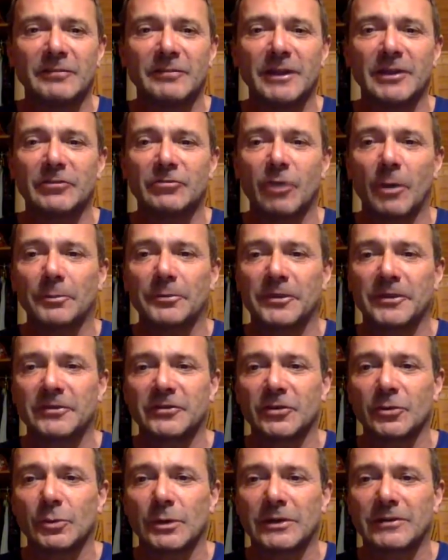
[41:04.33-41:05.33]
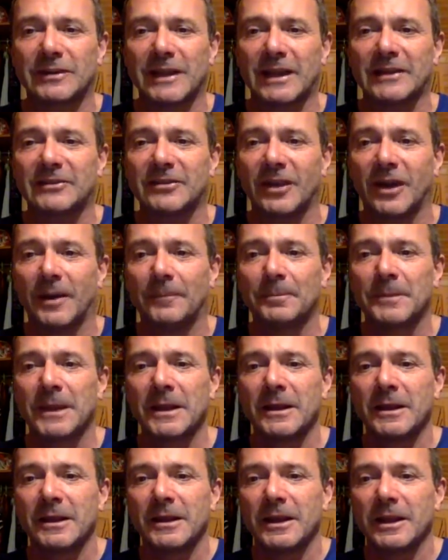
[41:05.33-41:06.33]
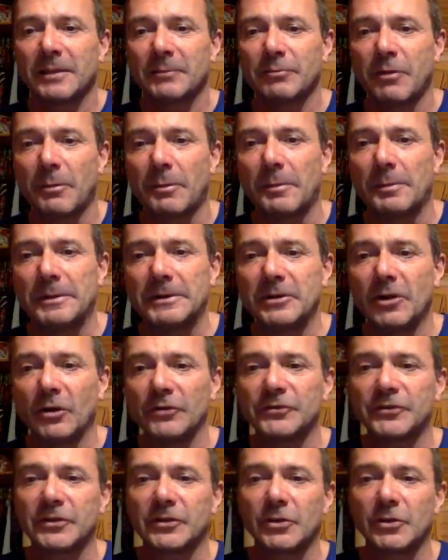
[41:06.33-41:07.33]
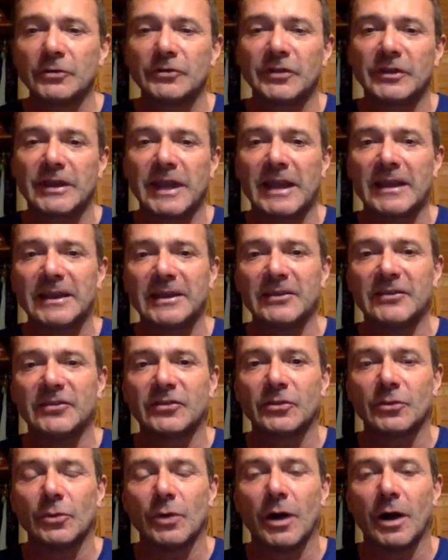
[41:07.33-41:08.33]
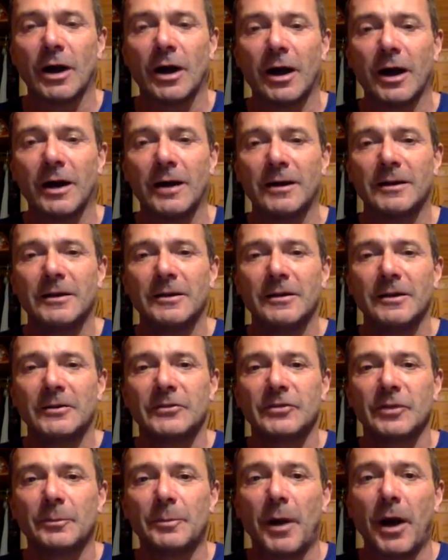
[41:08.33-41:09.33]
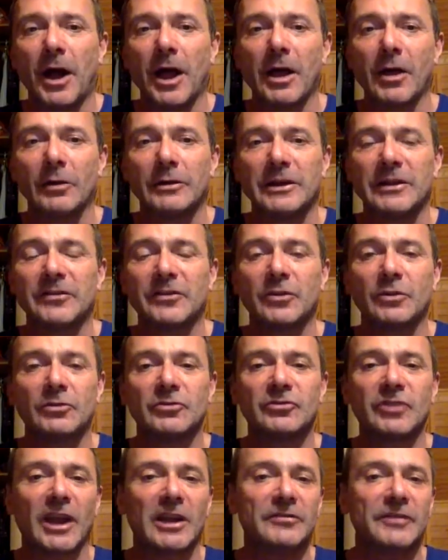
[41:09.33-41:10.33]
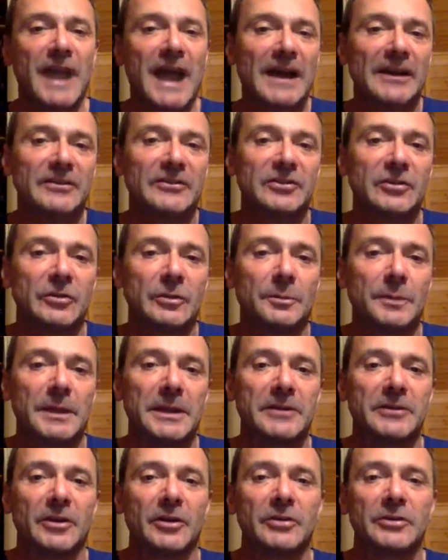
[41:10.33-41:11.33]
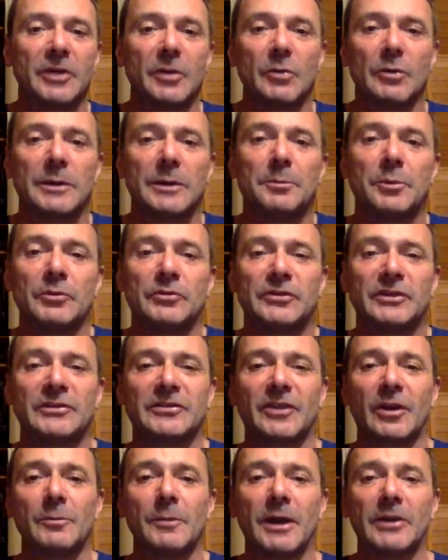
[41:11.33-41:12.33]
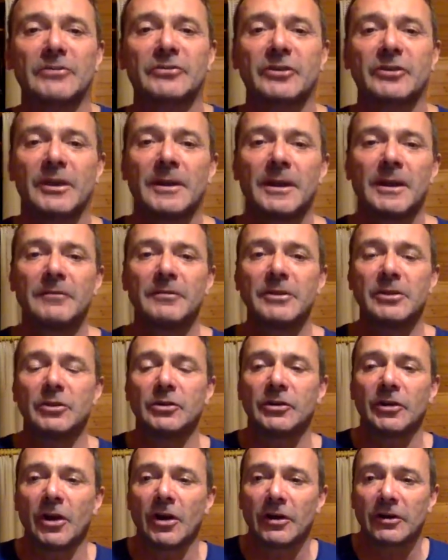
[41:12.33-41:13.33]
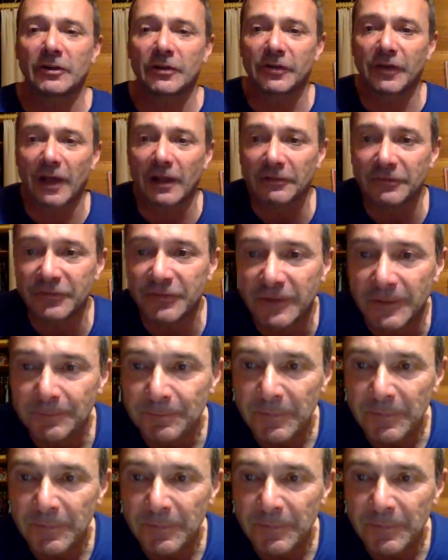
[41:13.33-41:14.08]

and then drops it 2 weeks later, it's probably not too good to get into to bio unless you can change that attitude a bit. You know, you don't want to push it so much that you could hurt yourself.